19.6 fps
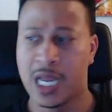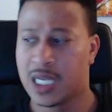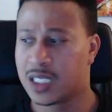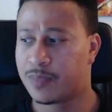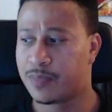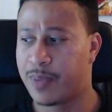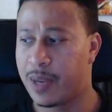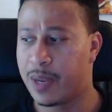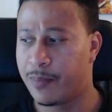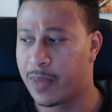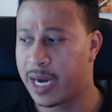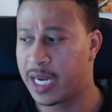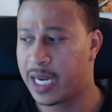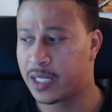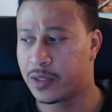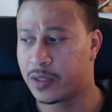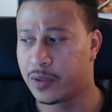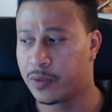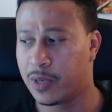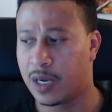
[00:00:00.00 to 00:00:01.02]
spend money
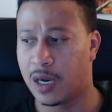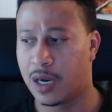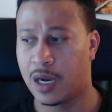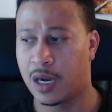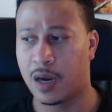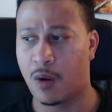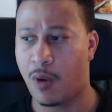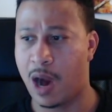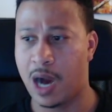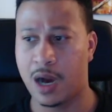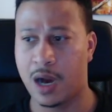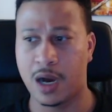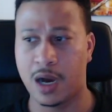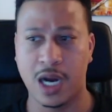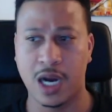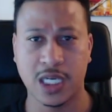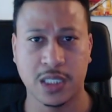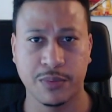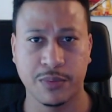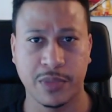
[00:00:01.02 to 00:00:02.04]
to acquire a
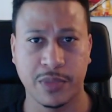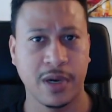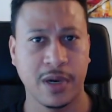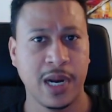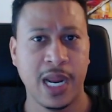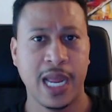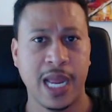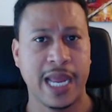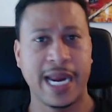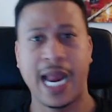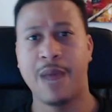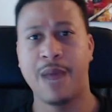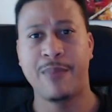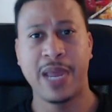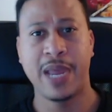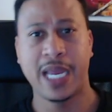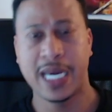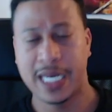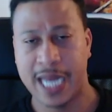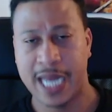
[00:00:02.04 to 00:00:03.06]
customer and not
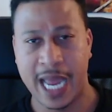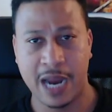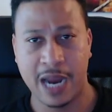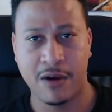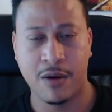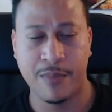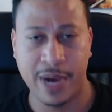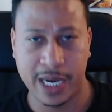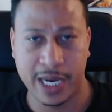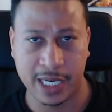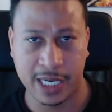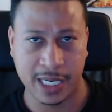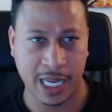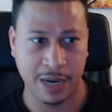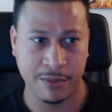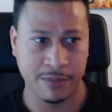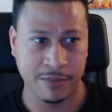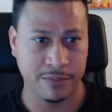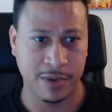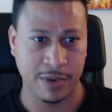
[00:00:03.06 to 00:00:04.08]
make any daggone money? Like,
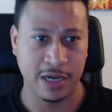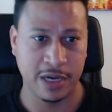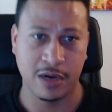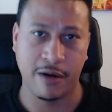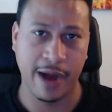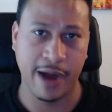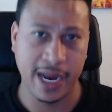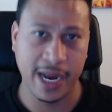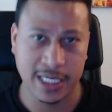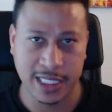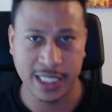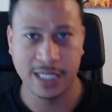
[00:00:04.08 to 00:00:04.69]
are you crazy?